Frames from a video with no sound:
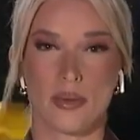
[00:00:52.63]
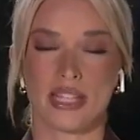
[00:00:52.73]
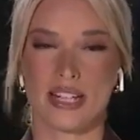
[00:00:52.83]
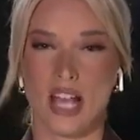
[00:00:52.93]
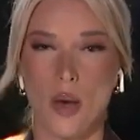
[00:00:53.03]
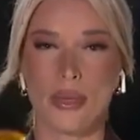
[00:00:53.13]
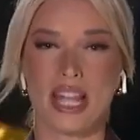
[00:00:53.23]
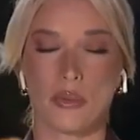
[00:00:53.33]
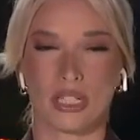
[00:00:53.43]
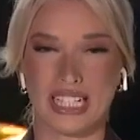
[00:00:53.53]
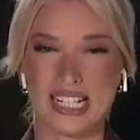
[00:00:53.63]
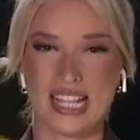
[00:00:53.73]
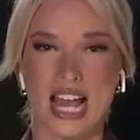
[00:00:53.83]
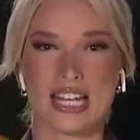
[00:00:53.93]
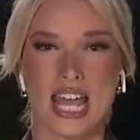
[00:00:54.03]
but they tell me they released
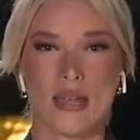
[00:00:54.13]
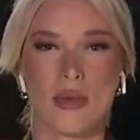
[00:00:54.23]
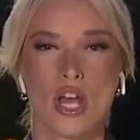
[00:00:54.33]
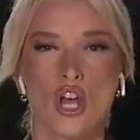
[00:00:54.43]
that name